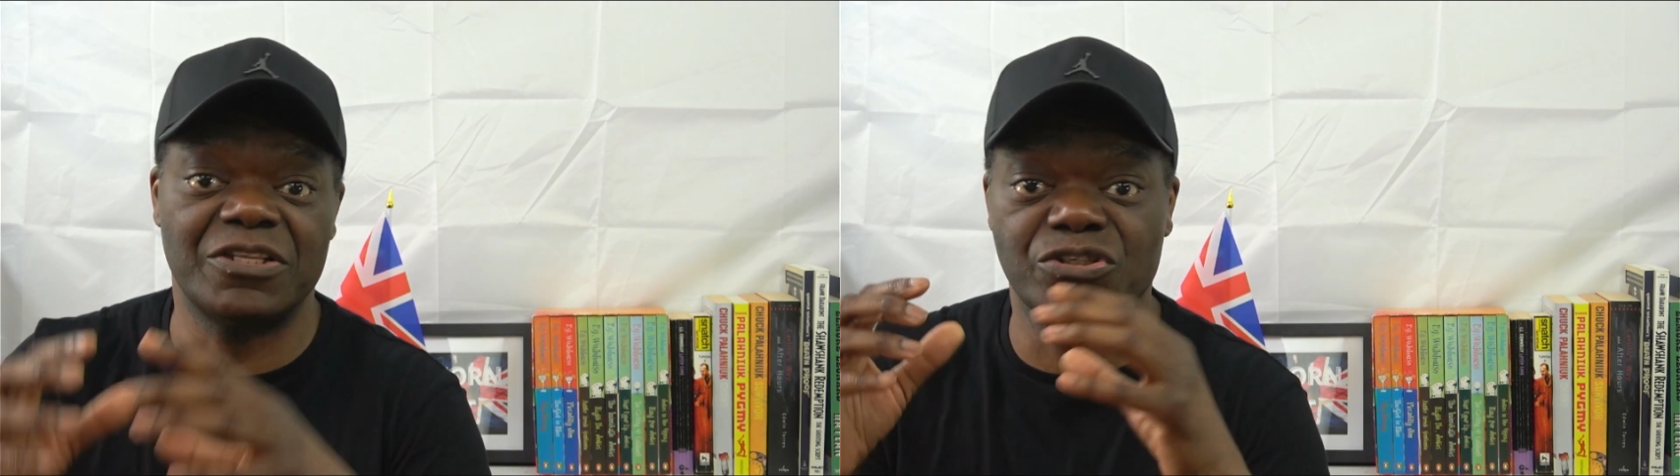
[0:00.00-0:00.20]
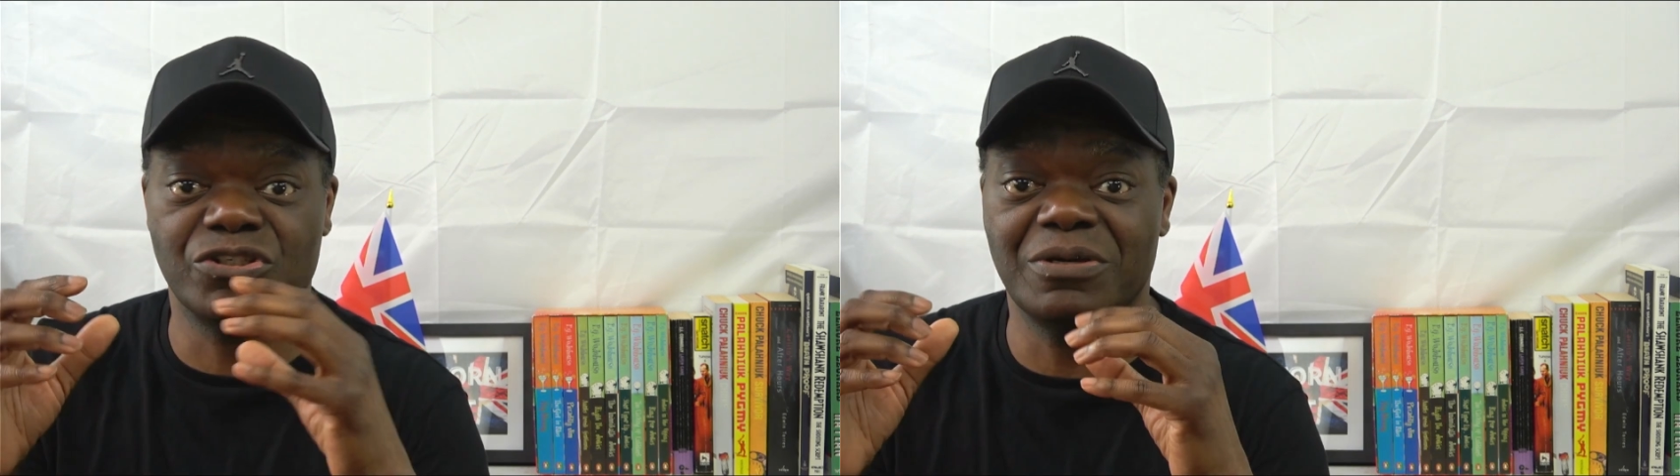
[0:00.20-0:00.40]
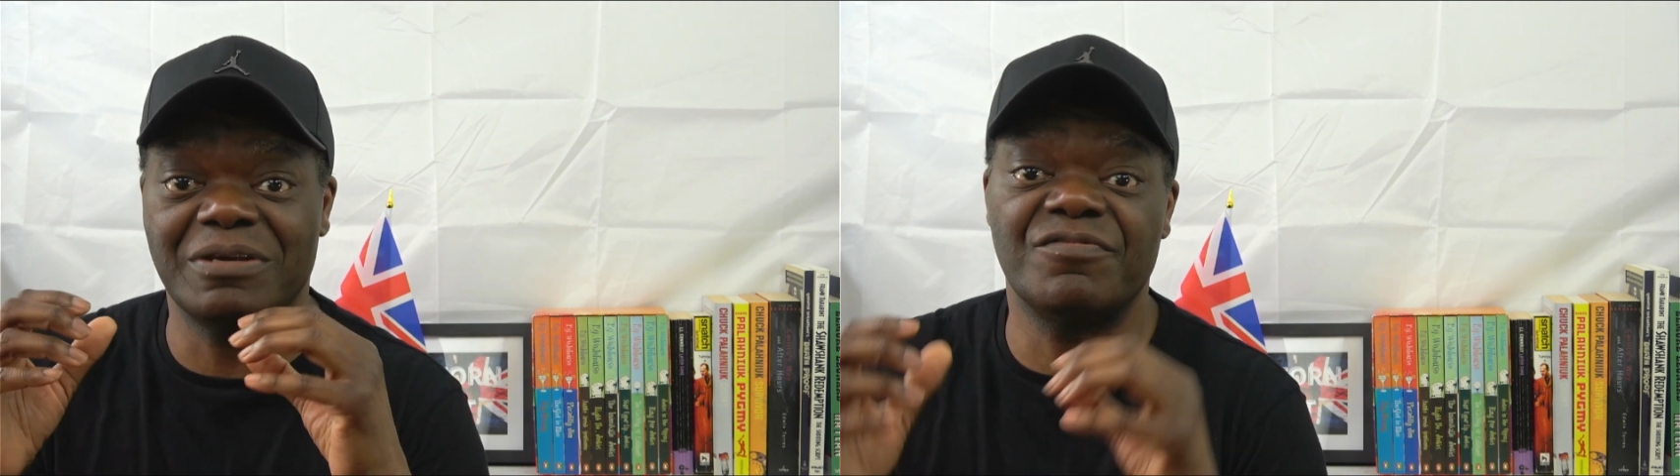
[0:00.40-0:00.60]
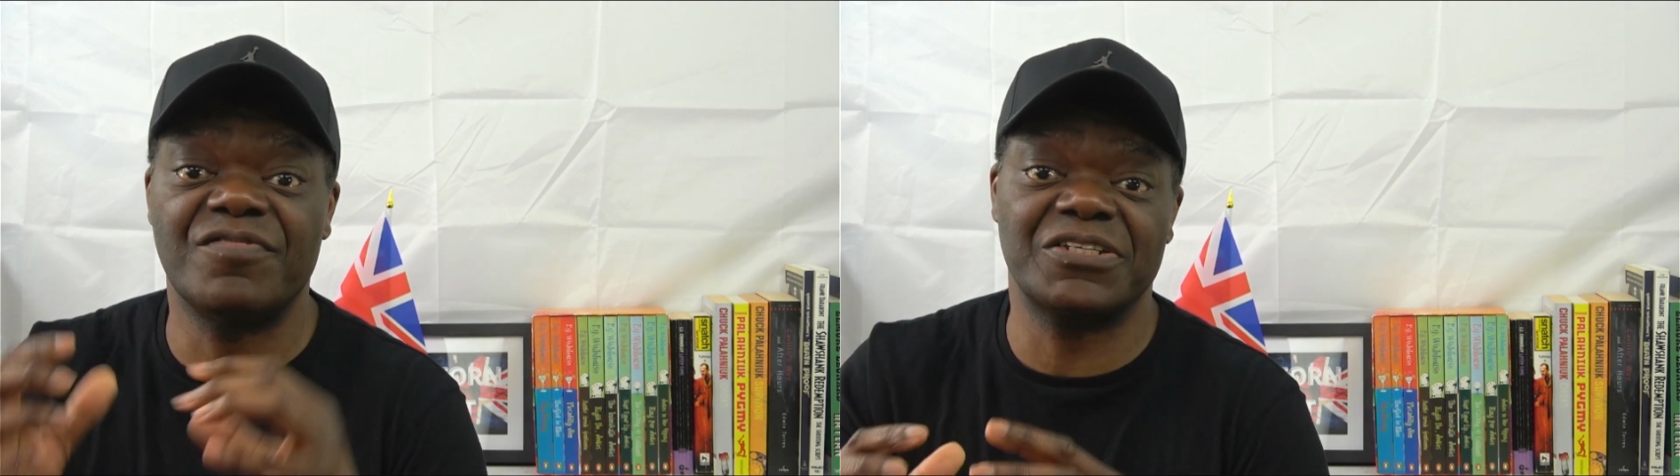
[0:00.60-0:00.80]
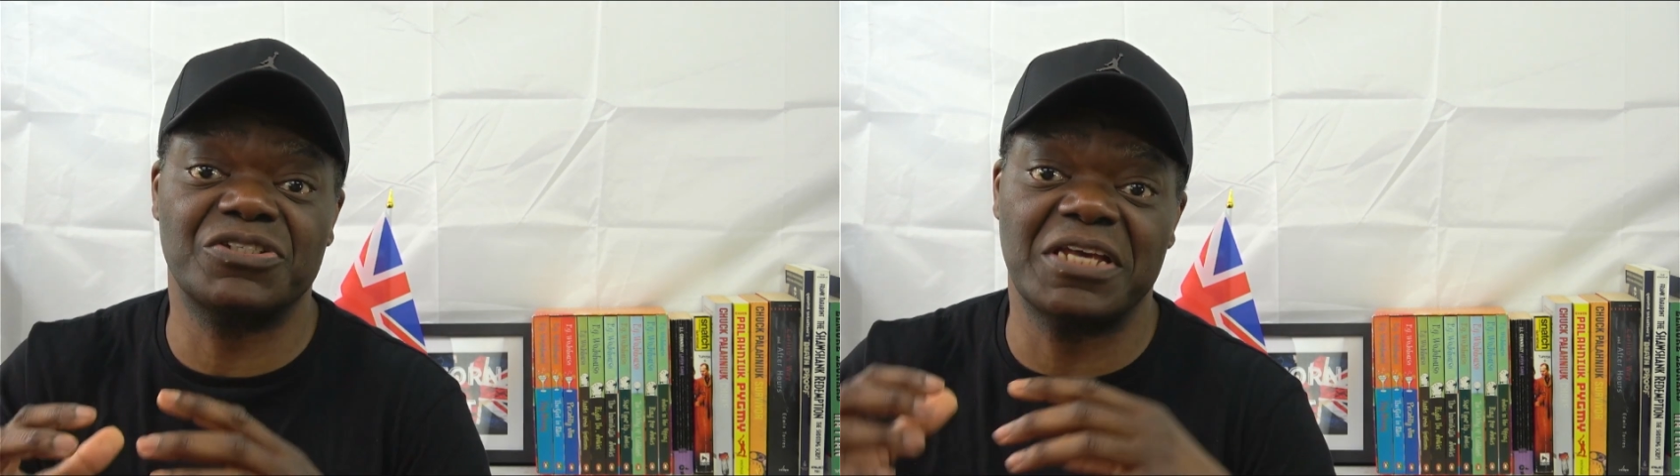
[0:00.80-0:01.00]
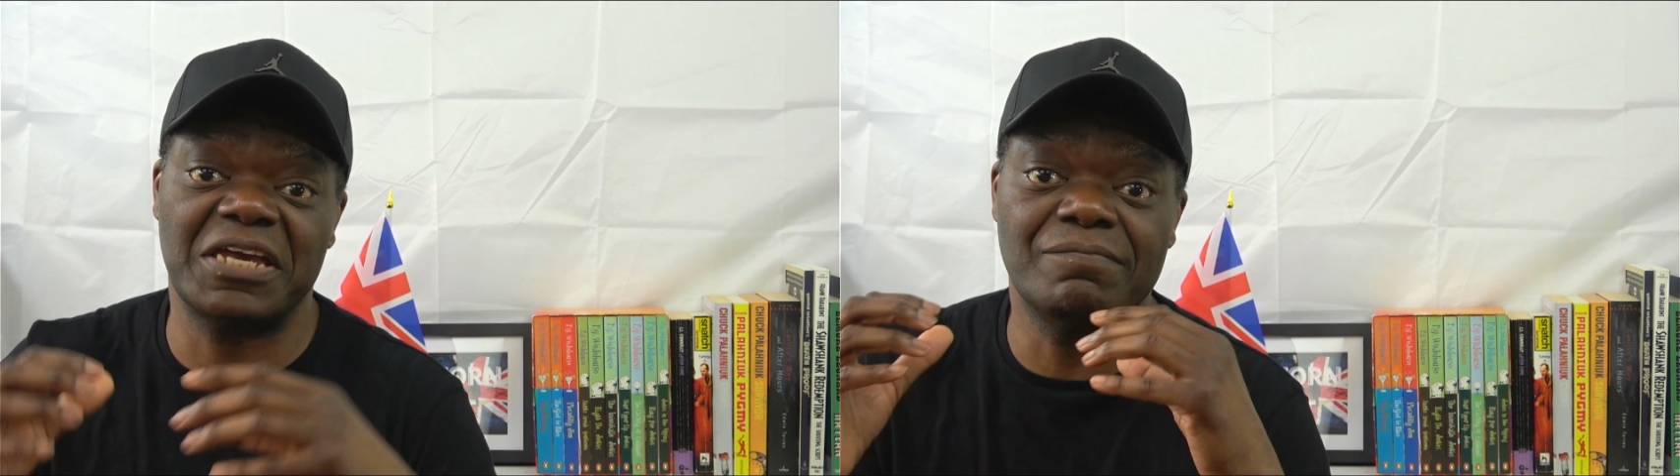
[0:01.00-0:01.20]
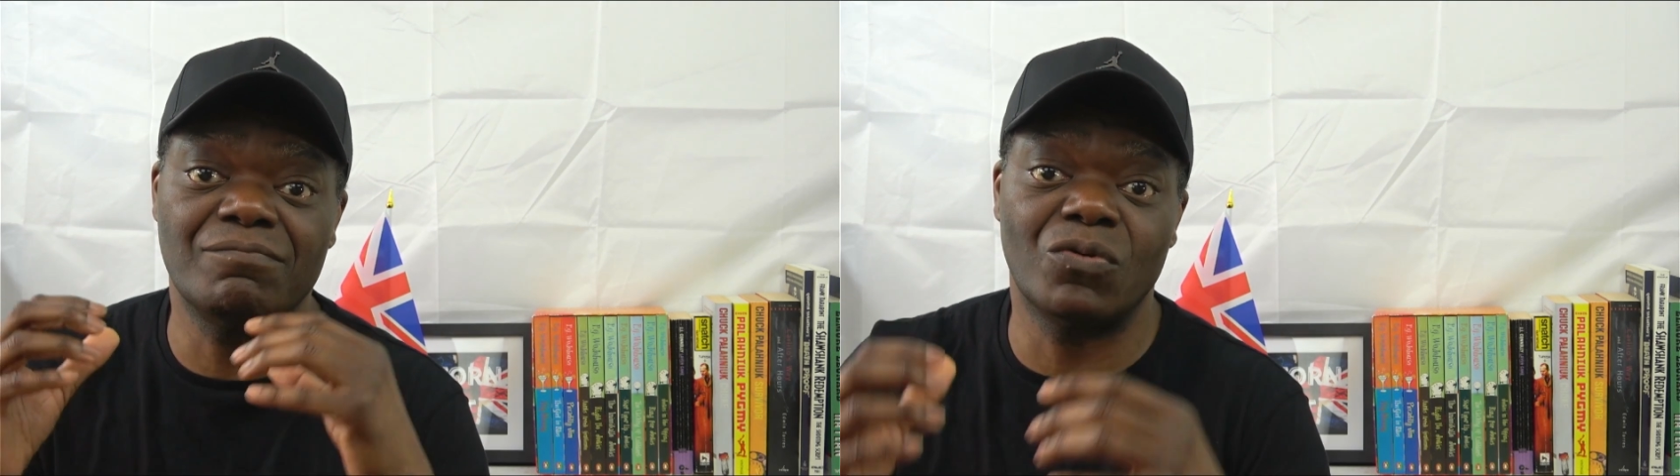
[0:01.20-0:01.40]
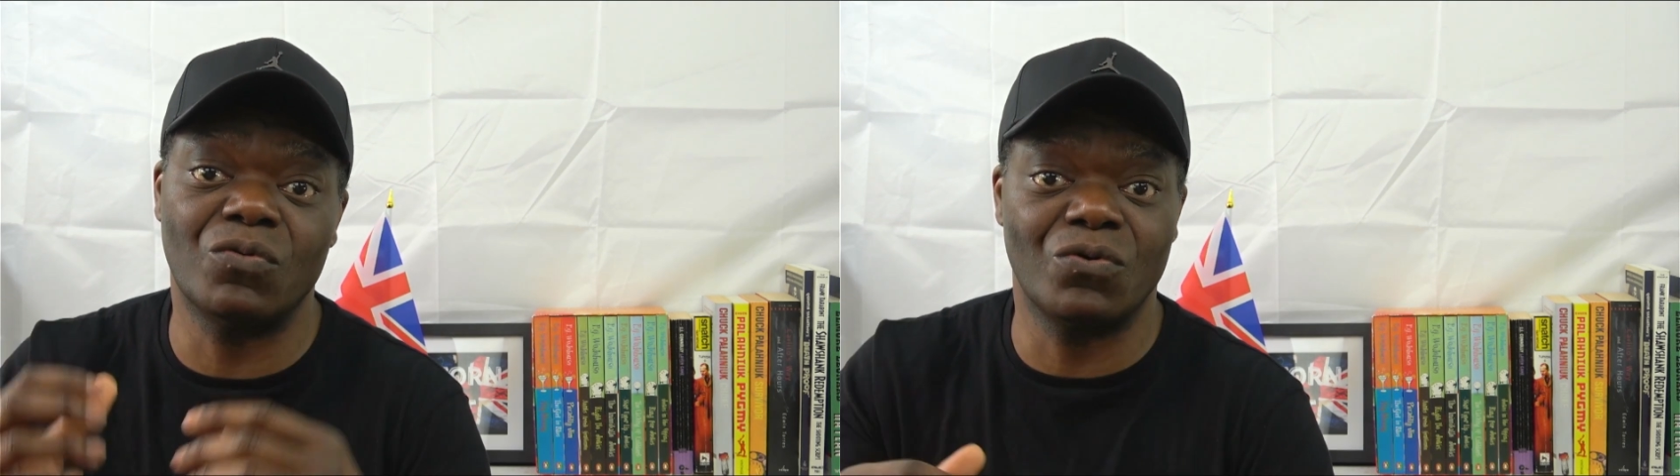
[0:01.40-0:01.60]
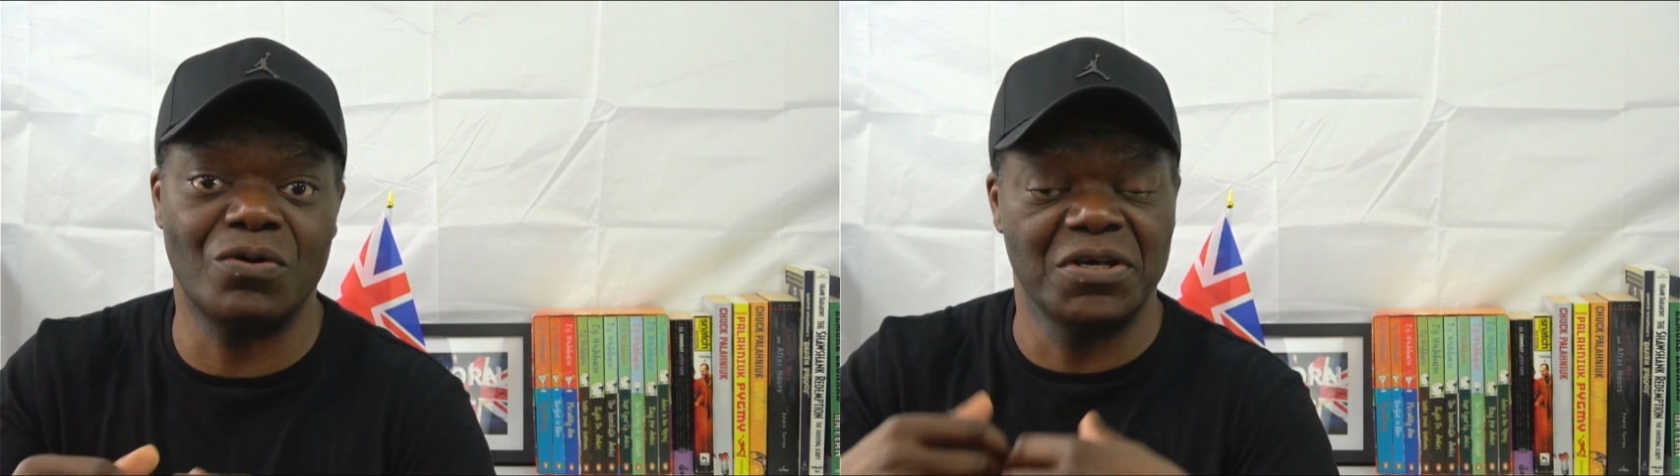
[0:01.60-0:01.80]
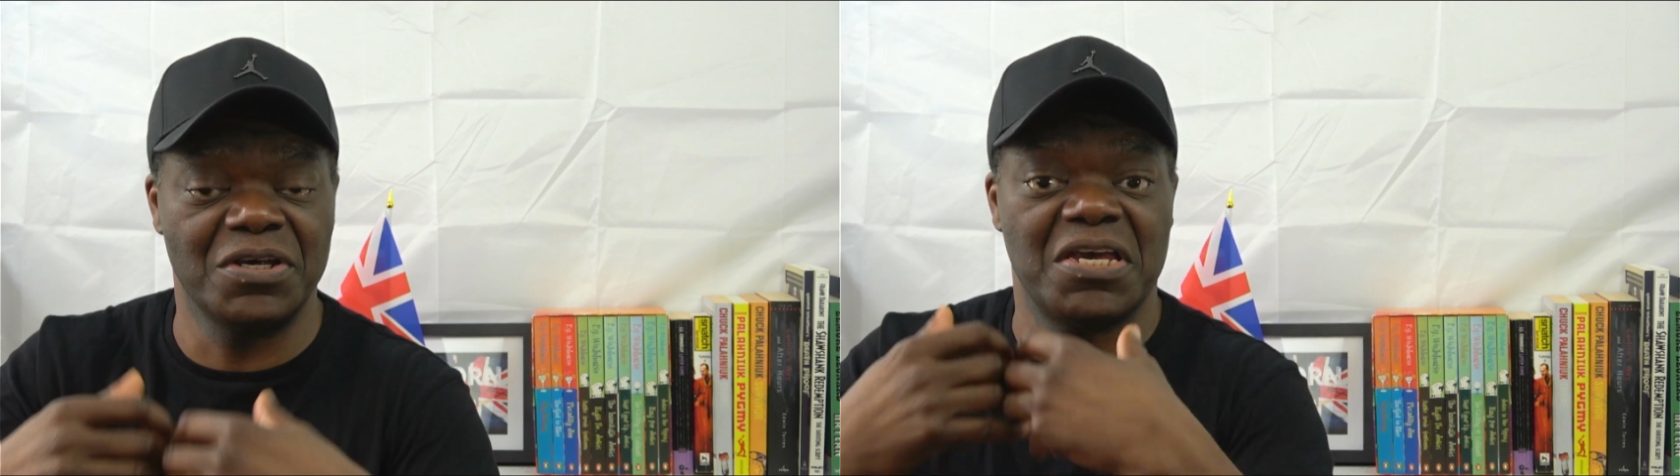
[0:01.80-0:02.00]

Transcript: and to invest in more